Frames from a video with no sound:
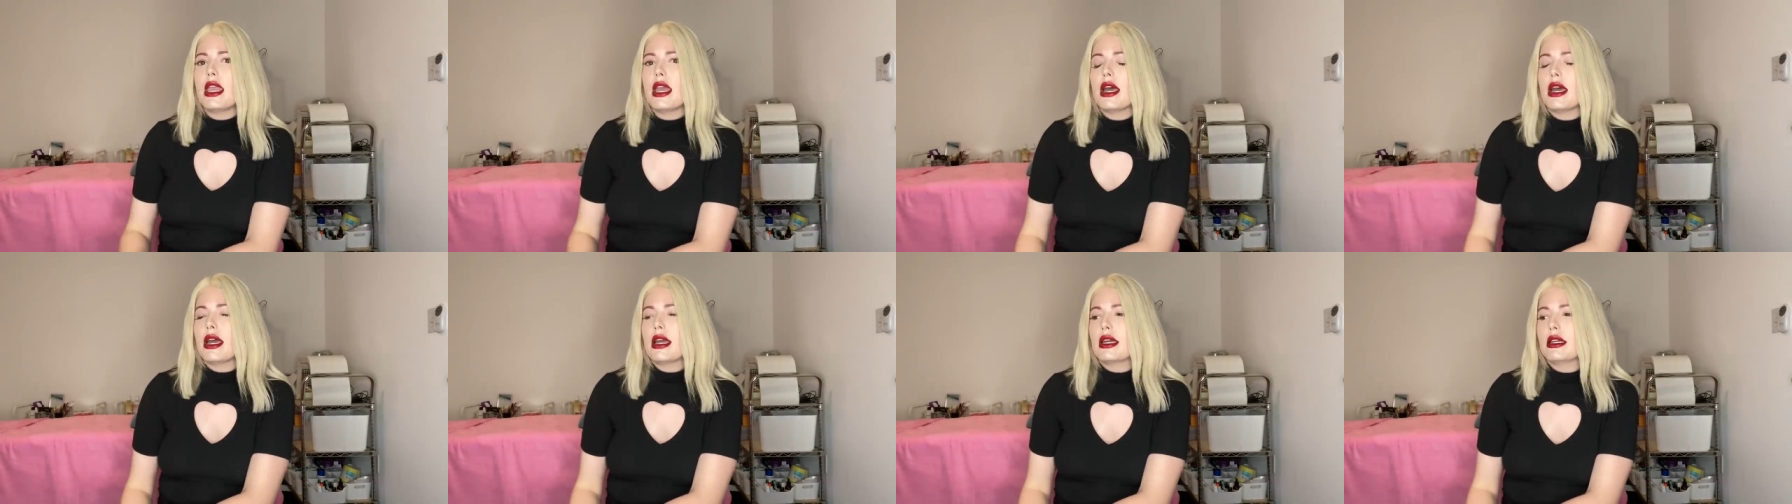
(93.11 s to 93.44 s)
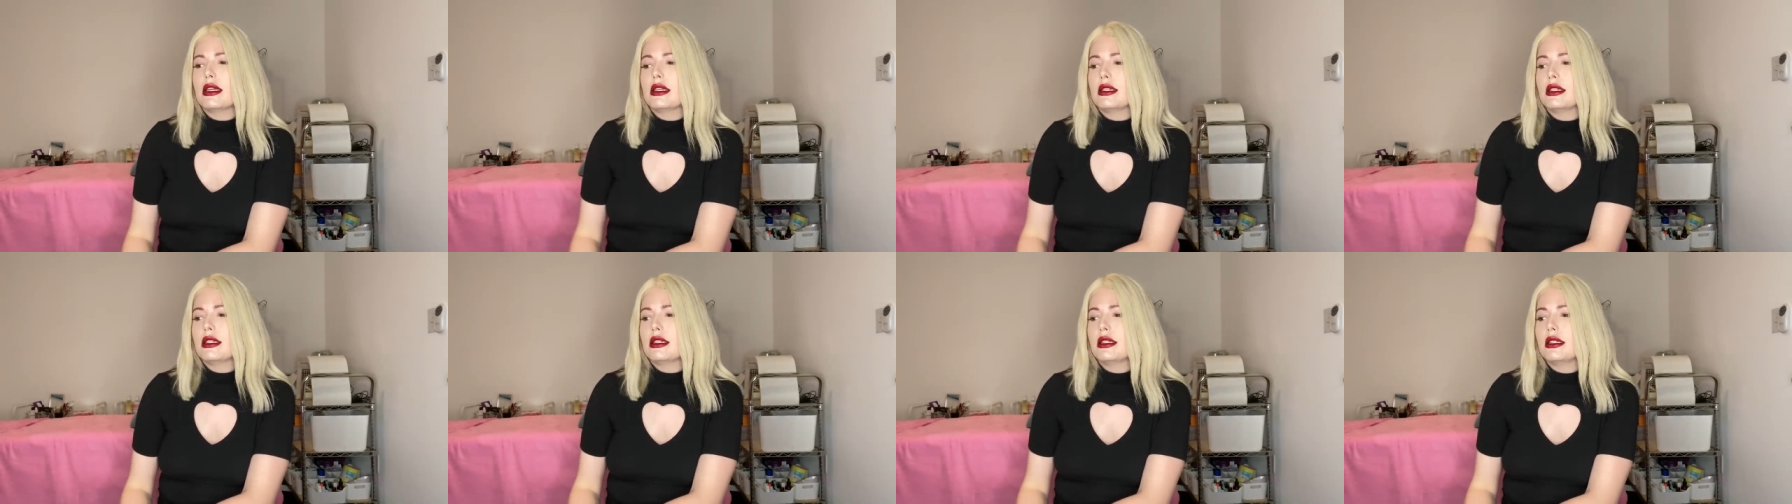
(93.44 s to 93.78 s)

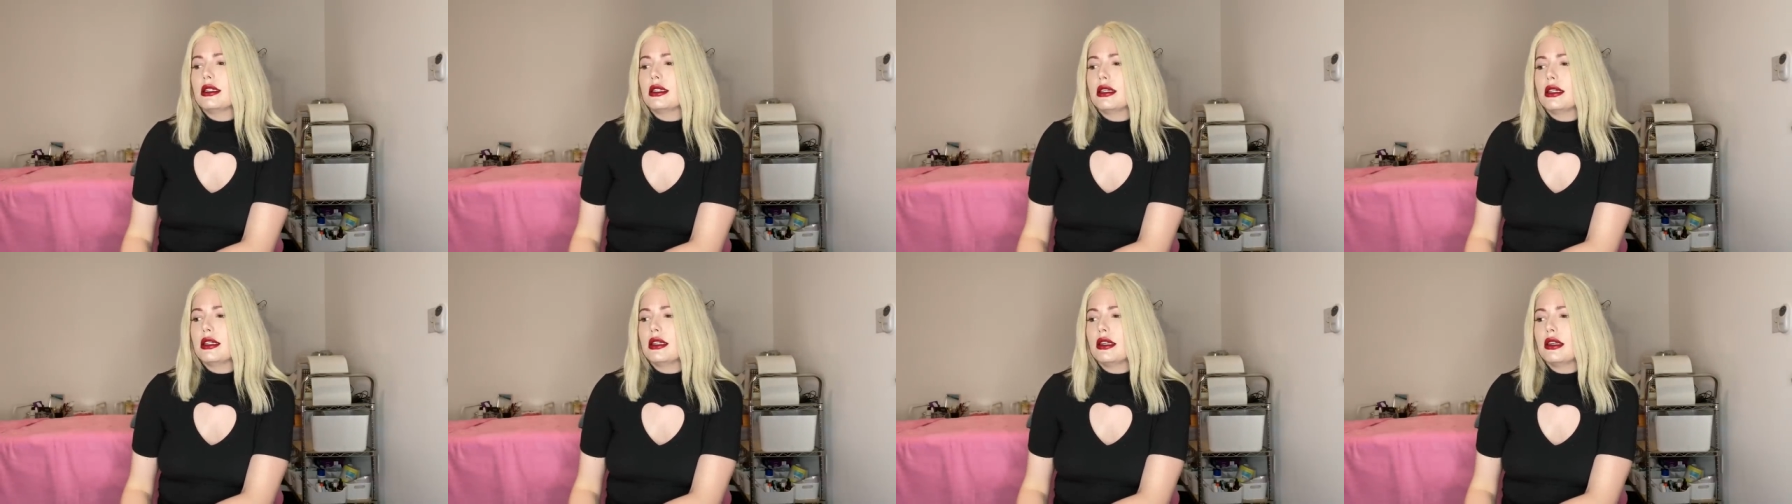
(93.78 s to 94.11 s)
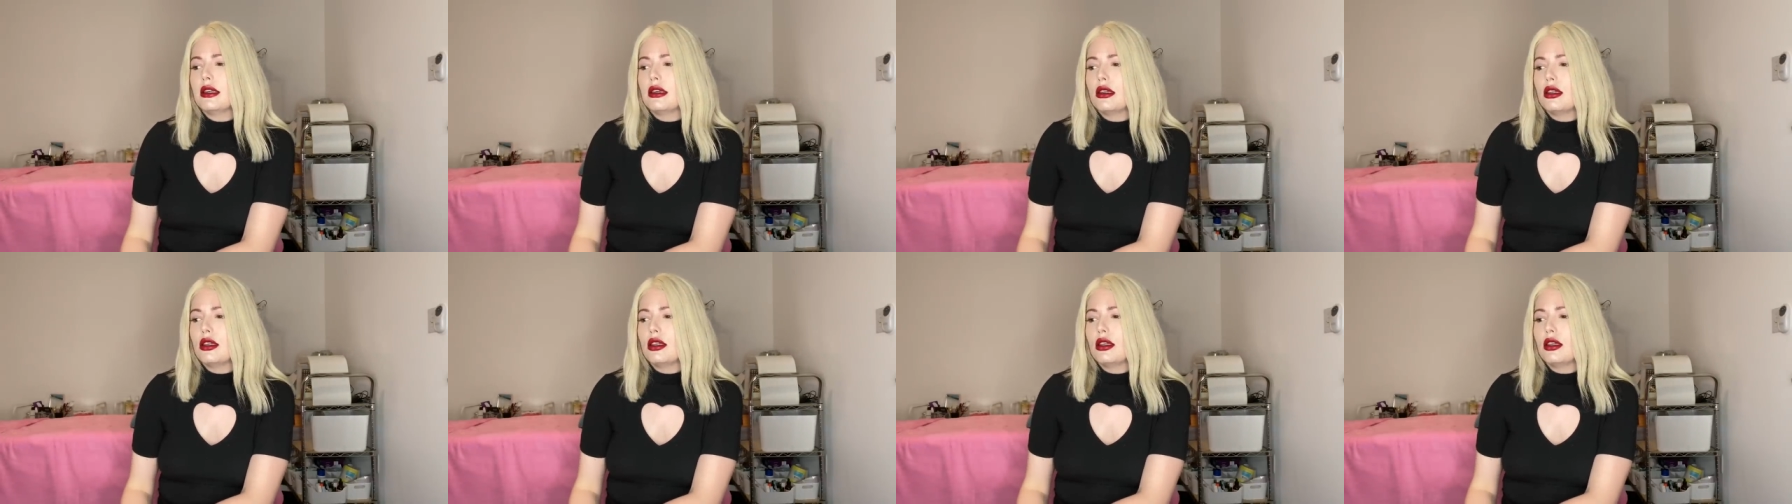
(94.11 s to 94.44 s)
And
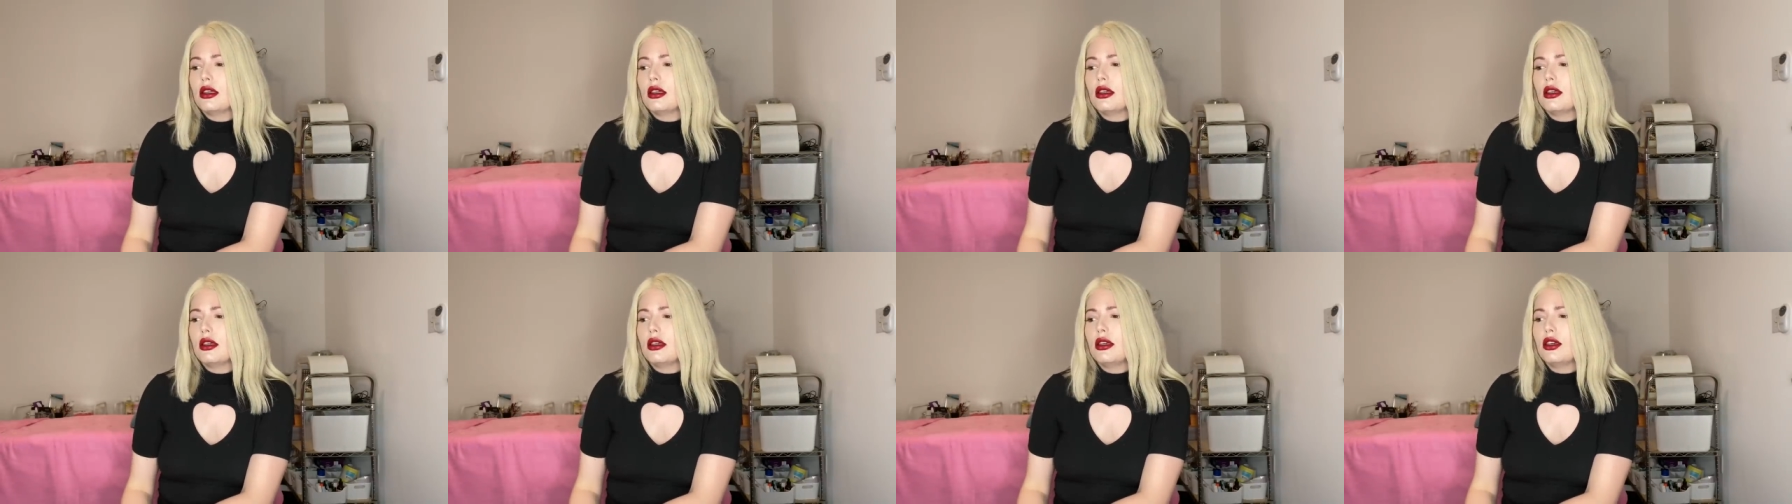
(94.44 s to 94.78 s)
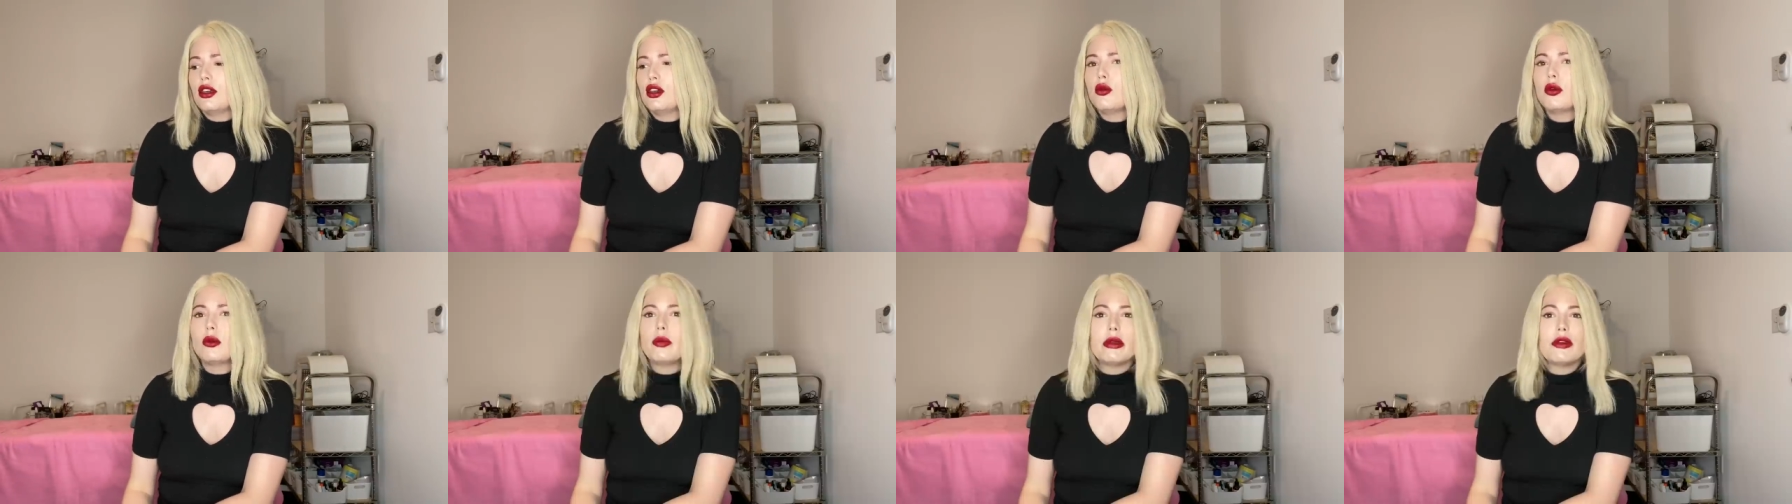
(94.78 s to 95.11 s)

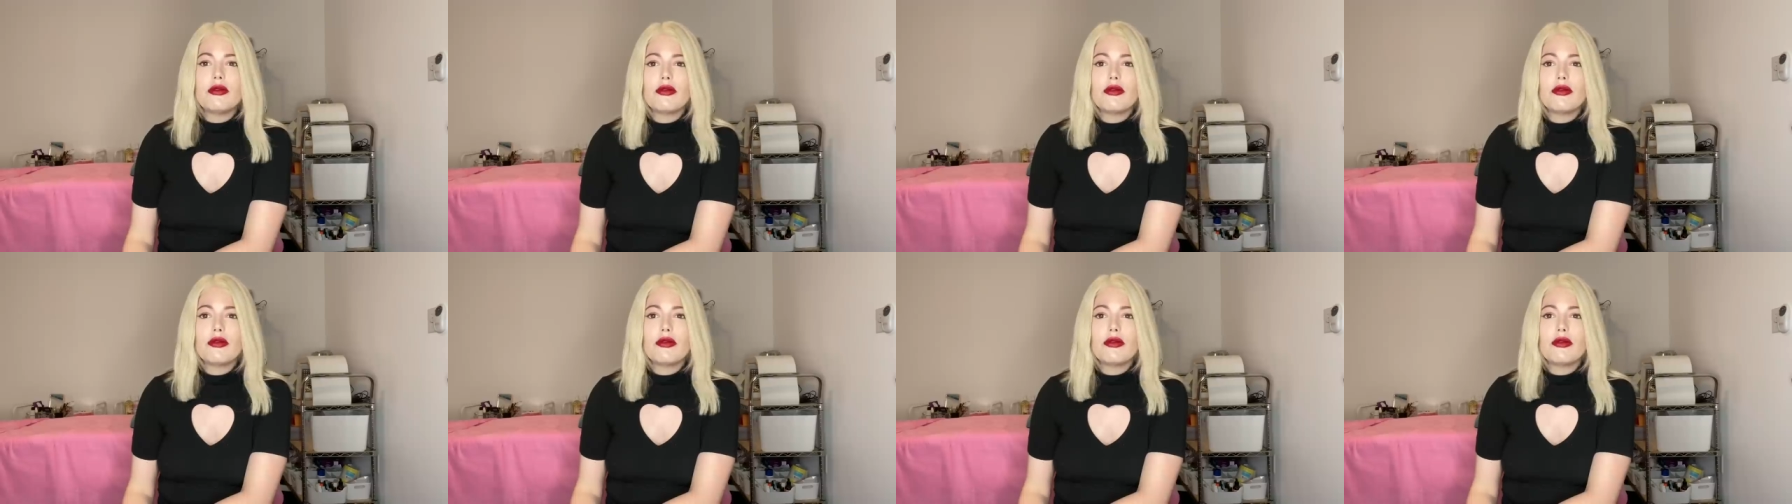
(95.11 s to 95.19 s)
you would be